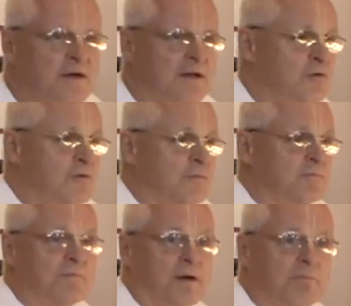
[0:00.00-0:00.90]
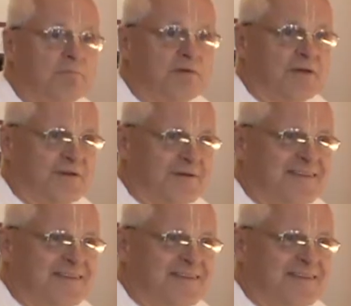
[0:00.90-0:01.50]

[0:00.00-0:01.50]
And you come to Mayapur,